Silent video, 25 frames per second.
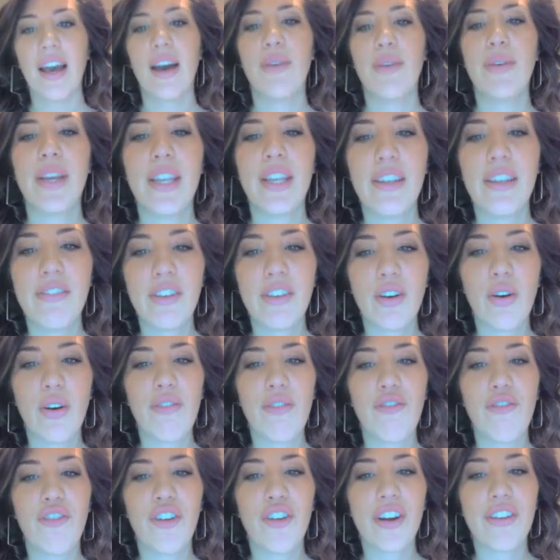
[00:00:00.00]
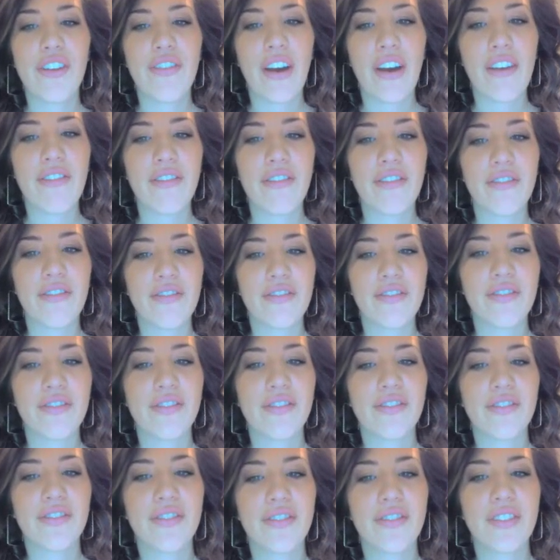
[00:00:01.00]
And we can even go up 45.
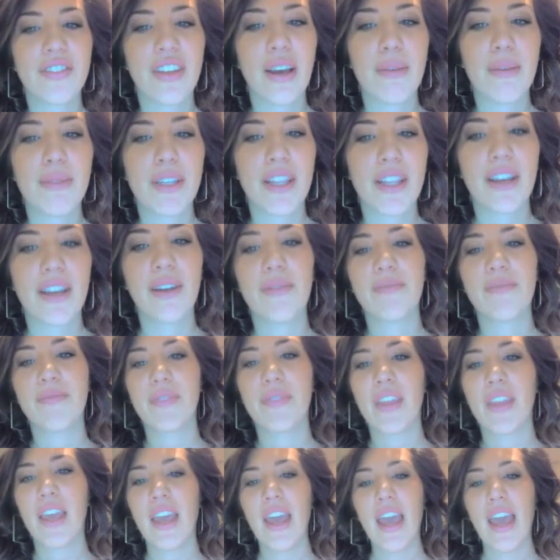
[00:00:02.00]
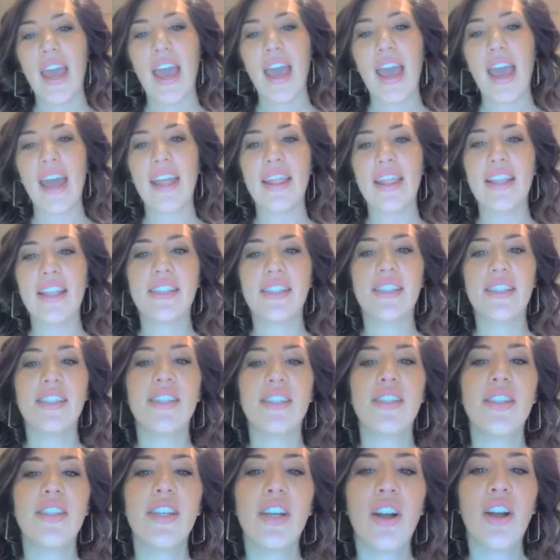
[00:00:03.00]
Up to there. And this
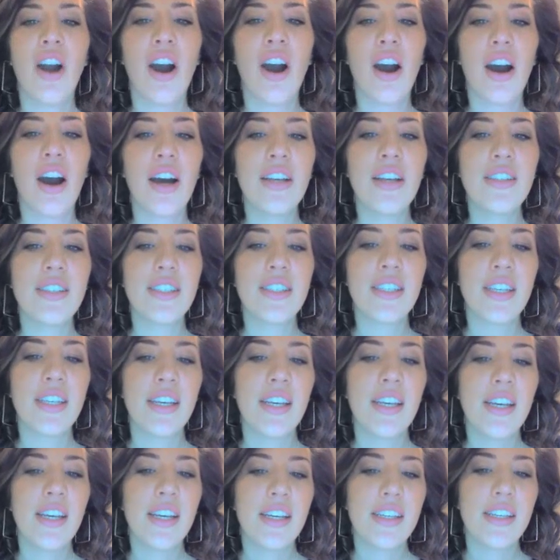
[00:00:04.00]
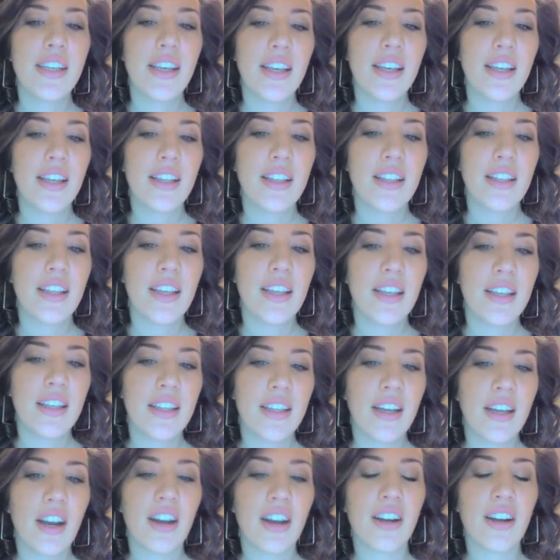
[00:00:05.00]
is the cost.
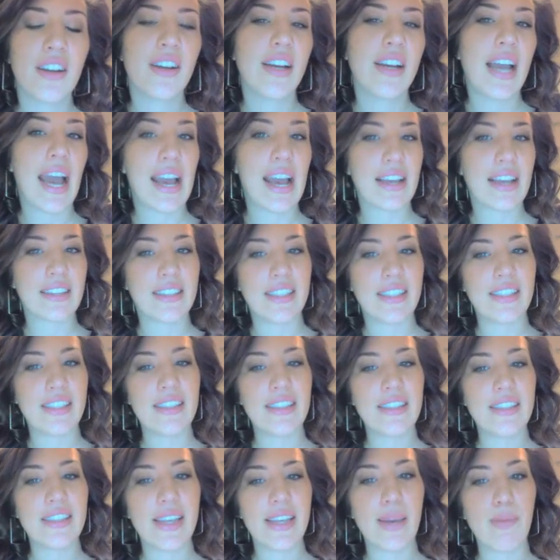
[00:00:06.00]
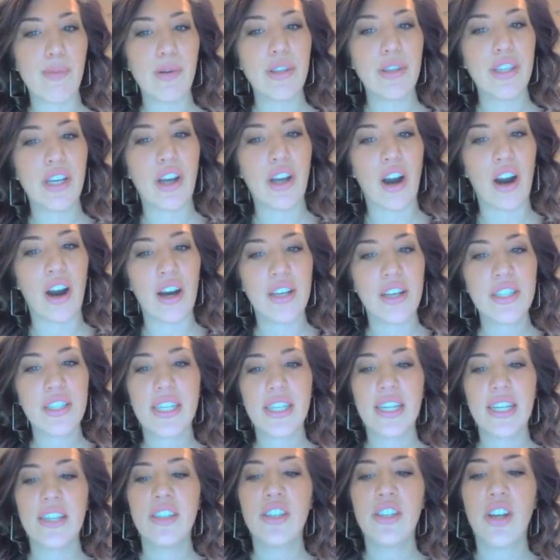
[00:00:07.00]
Our axis is labeled the
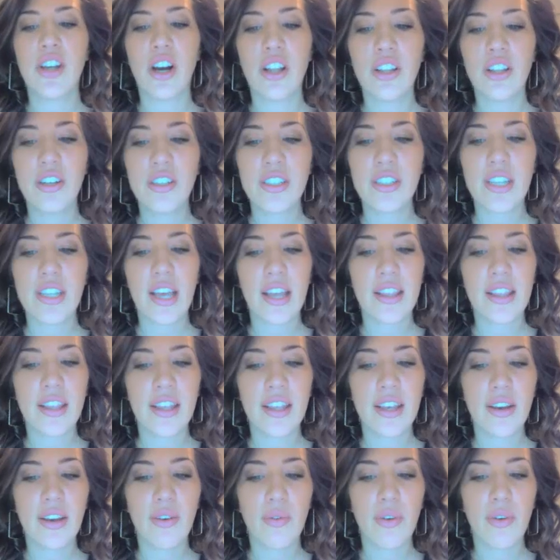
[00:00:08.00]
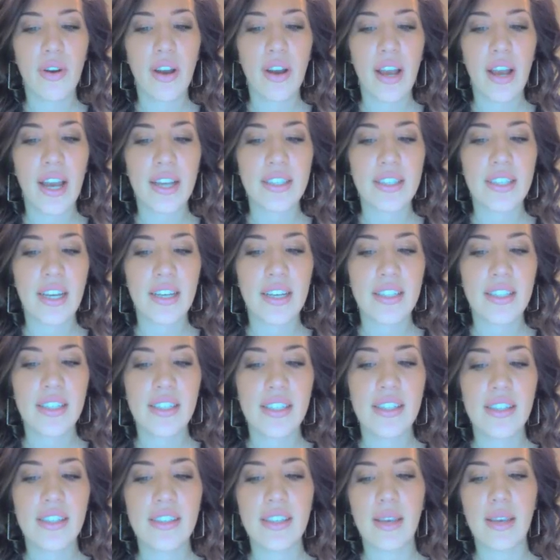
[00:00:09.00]
cost in dollars, and the
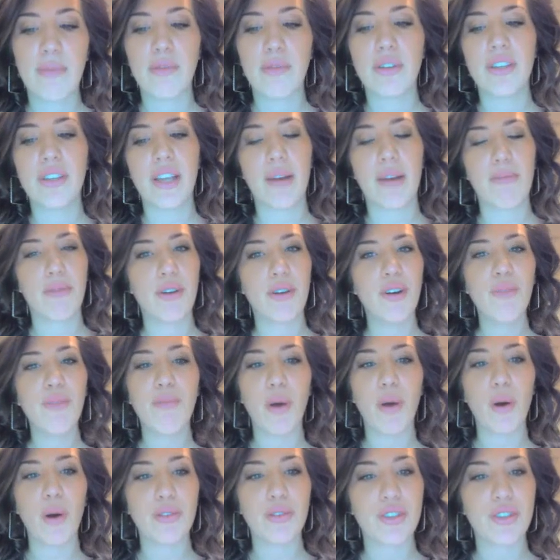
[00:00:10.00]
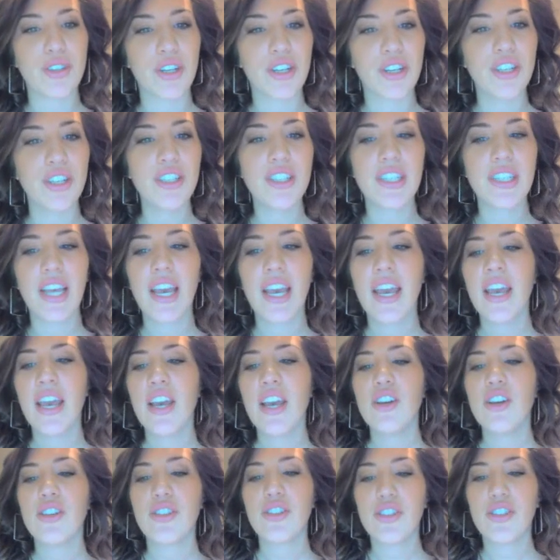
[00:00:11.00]
x-axis is labeled number of posters.
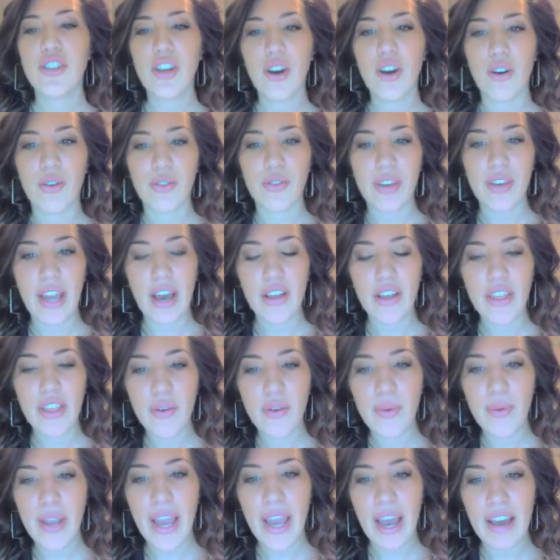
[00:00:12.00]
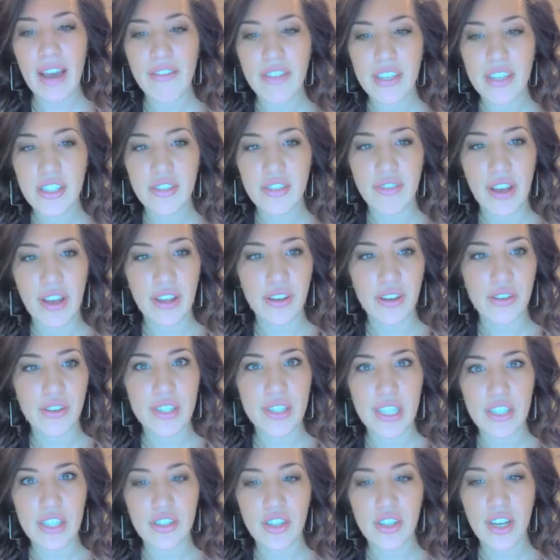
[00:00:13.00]
So now that we have these
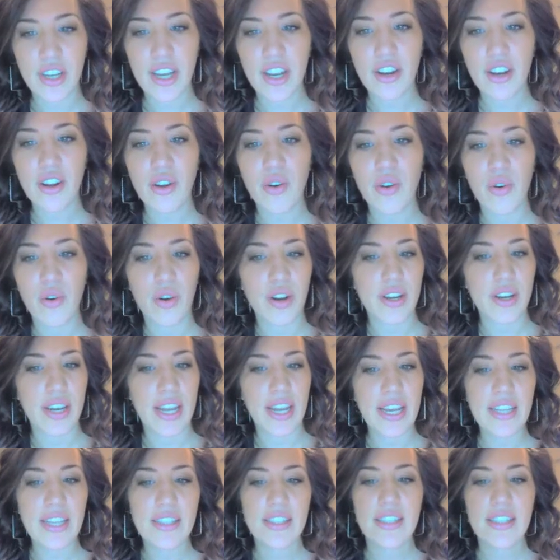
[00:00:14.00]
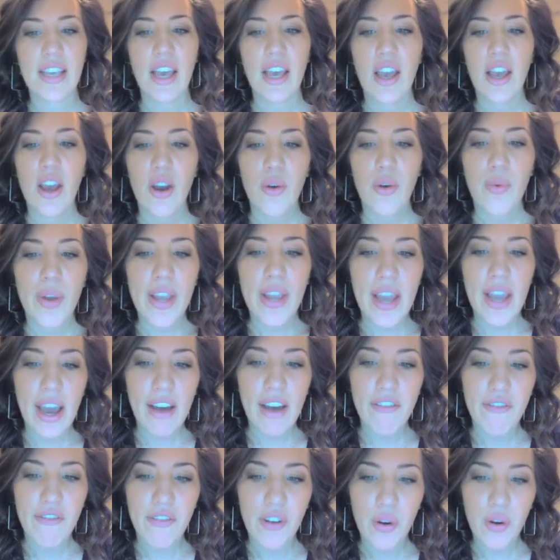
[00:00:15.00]
values, let's look at our coordinates. We
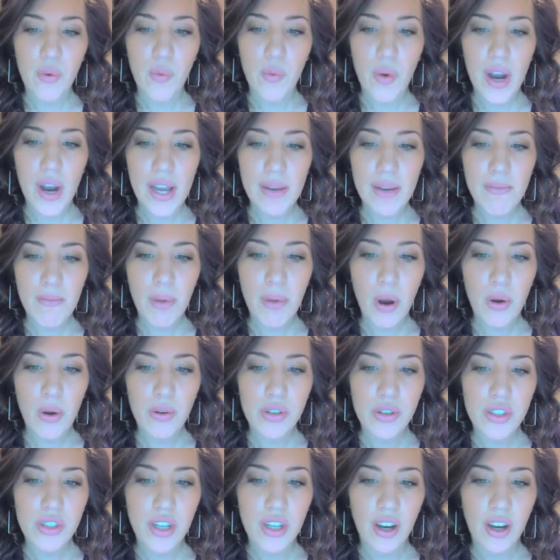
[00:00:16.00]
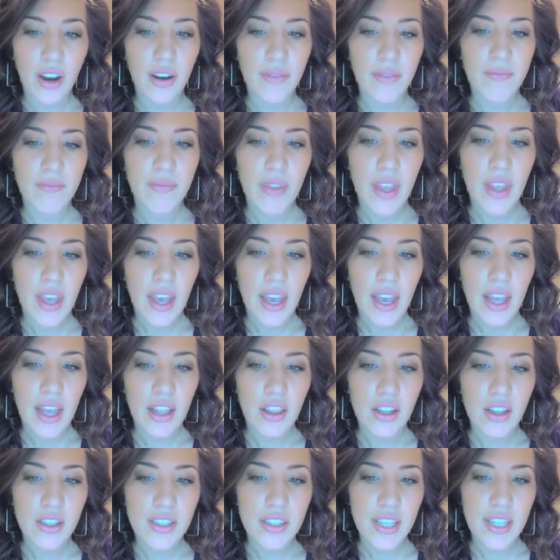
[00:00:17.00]
have for one poster,
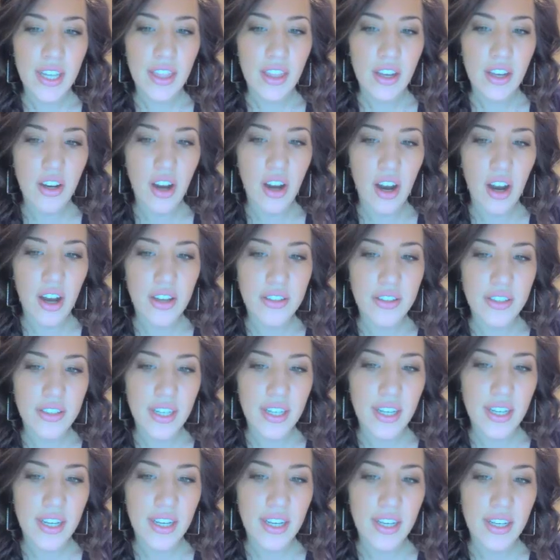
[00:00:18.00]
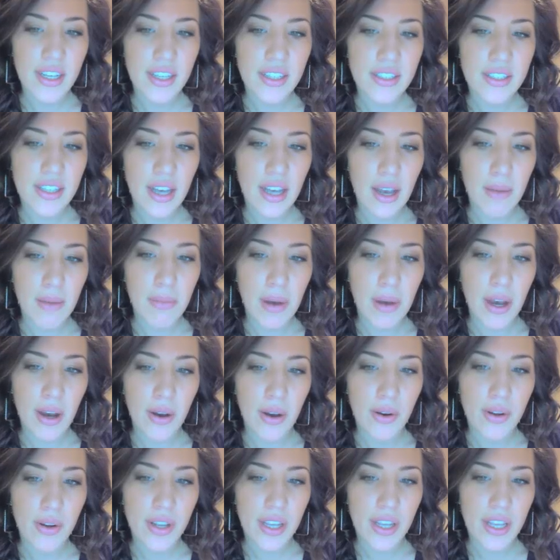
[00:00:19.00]
it looks like the cost is
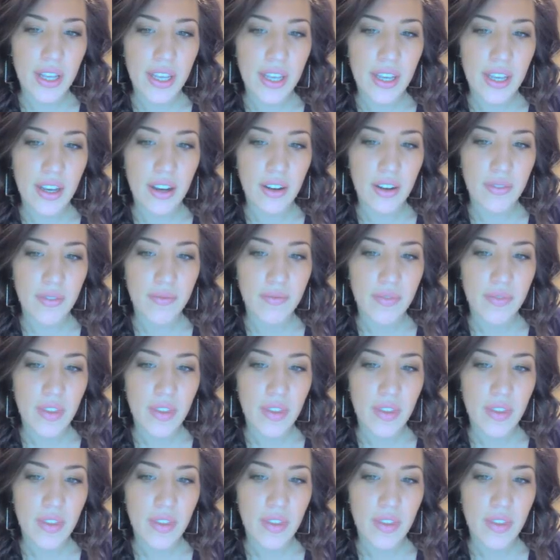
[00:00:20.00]
about here.